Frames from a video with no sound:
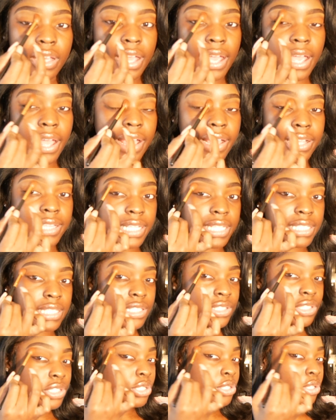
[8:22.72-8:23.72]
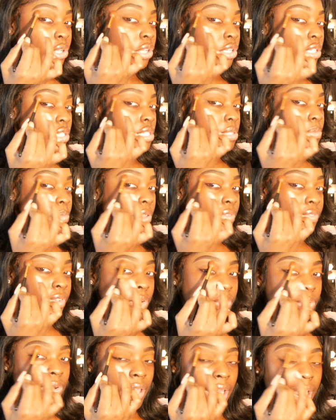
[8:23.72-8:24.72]
and this is just going to smooth it
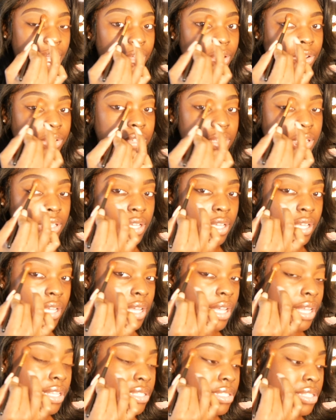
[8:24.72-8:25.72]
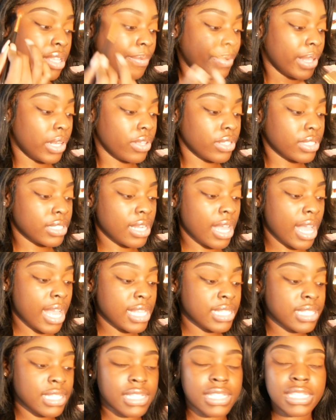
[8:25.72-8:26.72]
all out so it looks
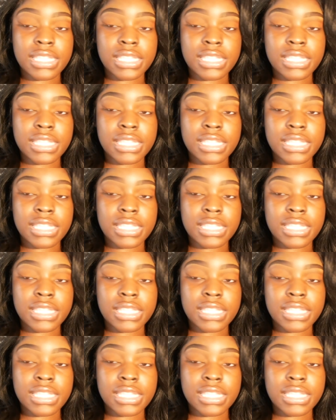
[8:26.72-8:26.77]
nice and